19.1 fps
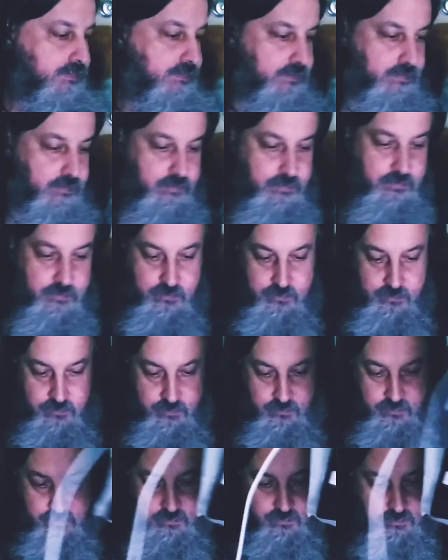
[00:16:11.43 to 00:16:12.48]

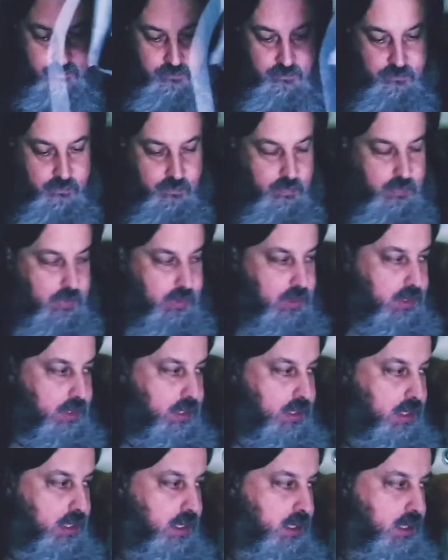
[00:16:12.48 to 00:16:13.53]

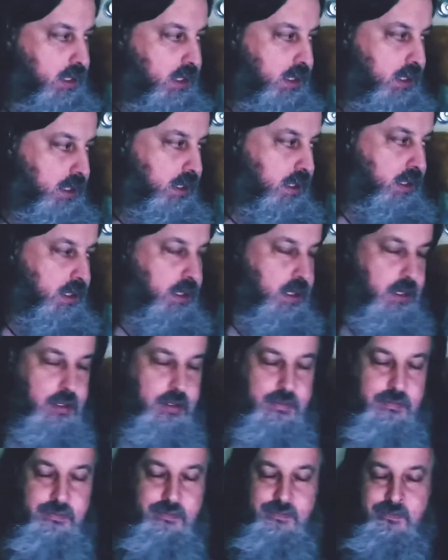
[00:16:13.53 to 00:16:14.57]

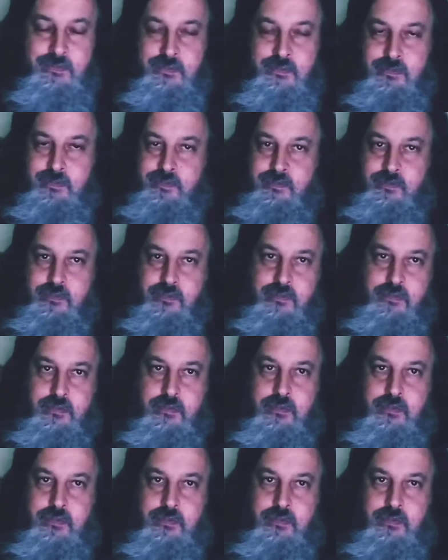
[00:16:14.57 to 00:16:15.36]
No one is speaking in this clip.